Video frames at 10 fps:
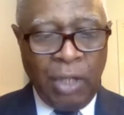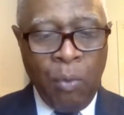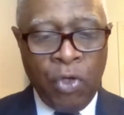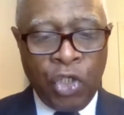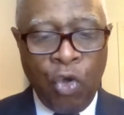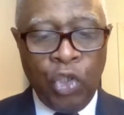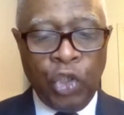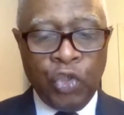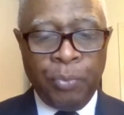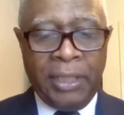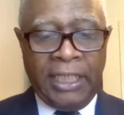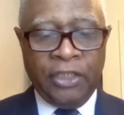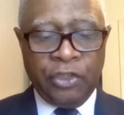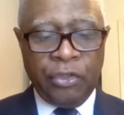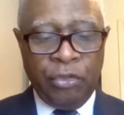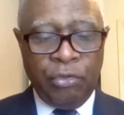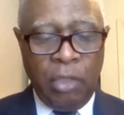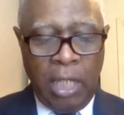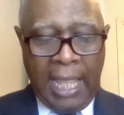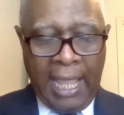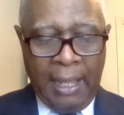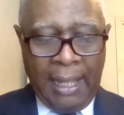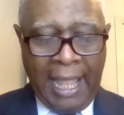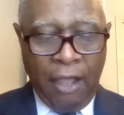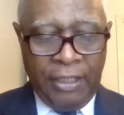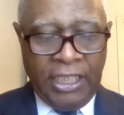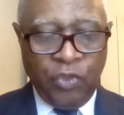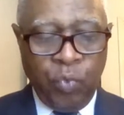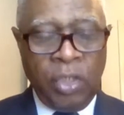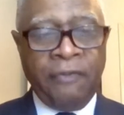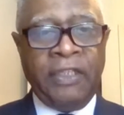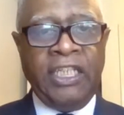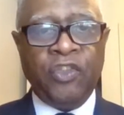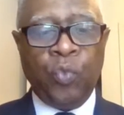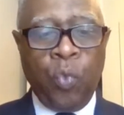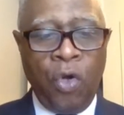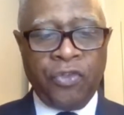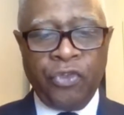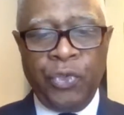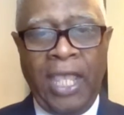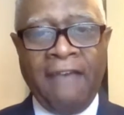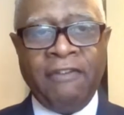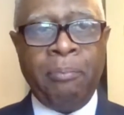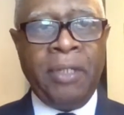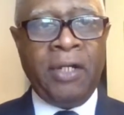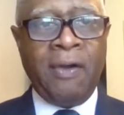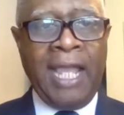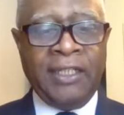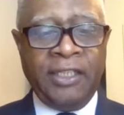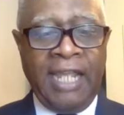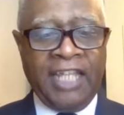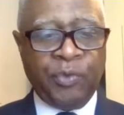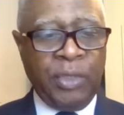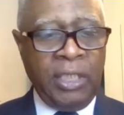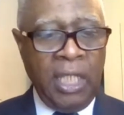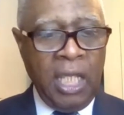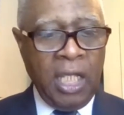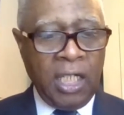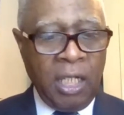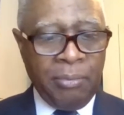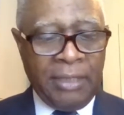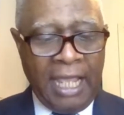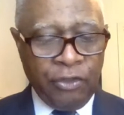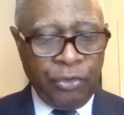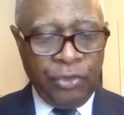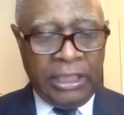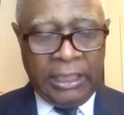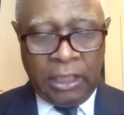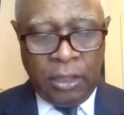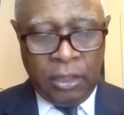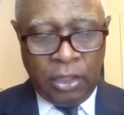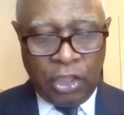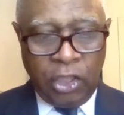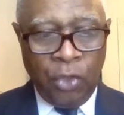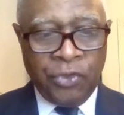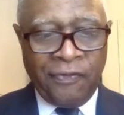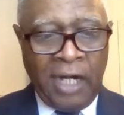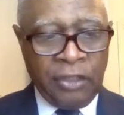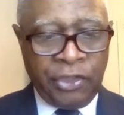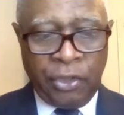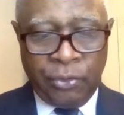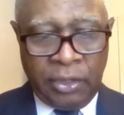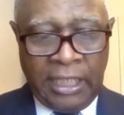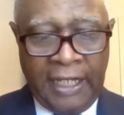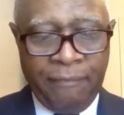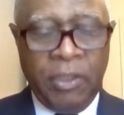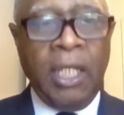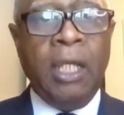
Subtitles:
So I want to go a little bit into how each one of these work so you have a better idea as we come down to the close of our show today.